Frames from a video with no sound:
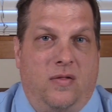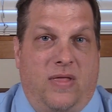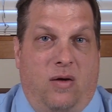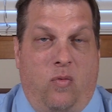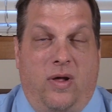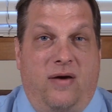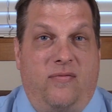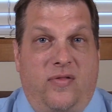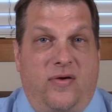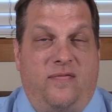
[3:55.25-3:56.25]
that
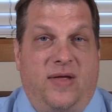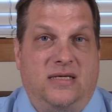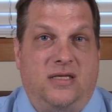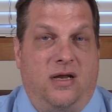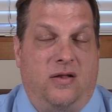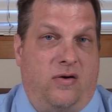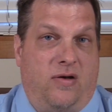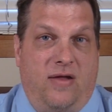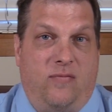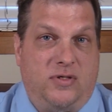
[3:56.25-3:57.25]
whatever they're facing in their
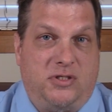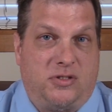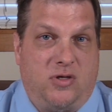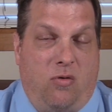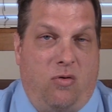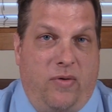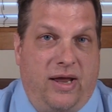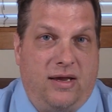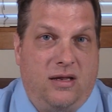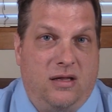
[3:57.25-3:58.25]
life would just go
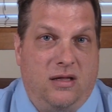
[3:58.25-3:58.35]
away.